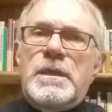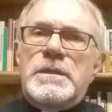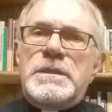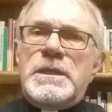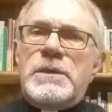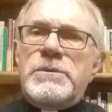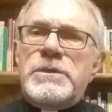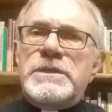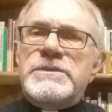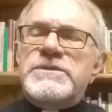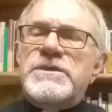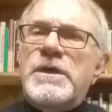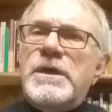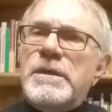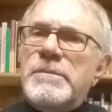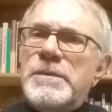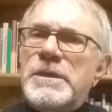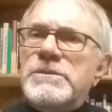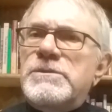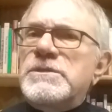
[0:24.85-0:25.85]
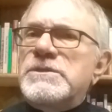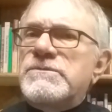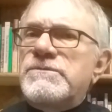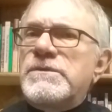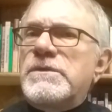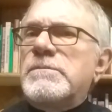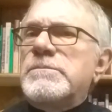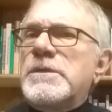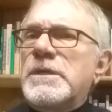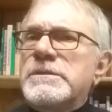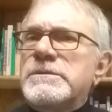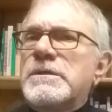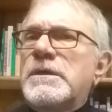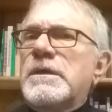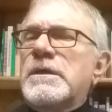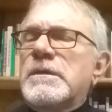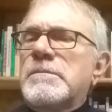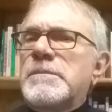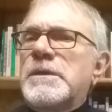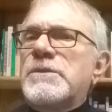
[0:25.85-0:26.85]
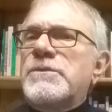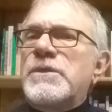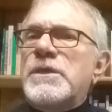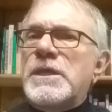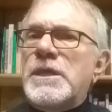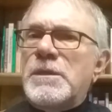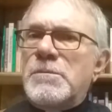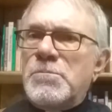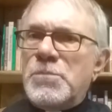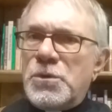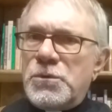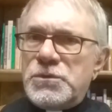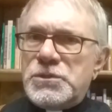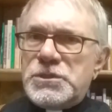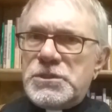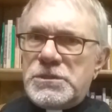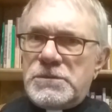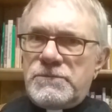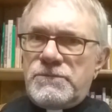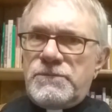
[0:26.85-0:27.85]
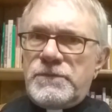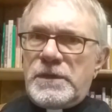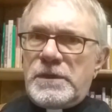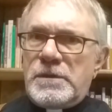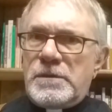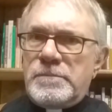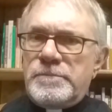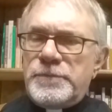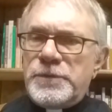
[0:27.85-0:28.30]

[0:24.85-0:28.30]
Now, when I talk about this fear, I'm not talking about the emotion of fear.